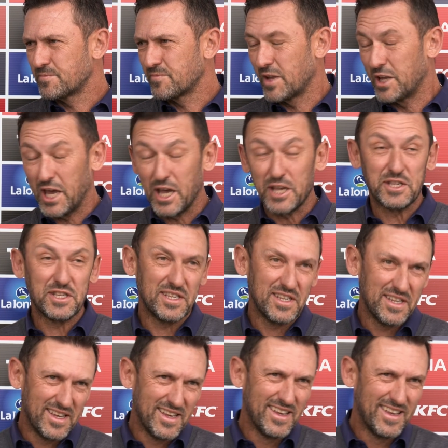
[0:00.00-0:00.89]

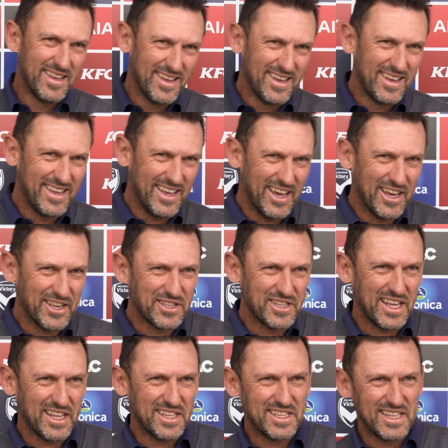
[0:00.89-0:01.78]
Yes,
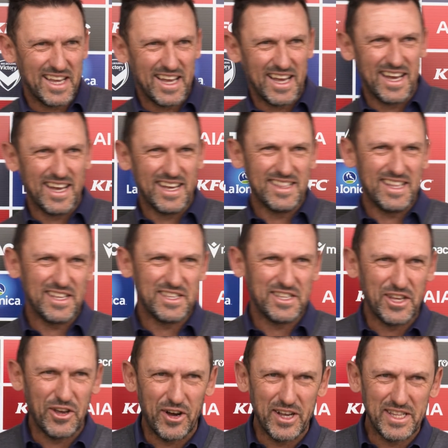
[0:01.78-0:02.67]
that's
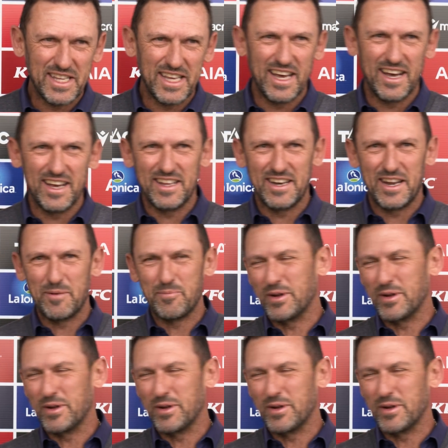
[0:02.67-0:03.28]
the idea.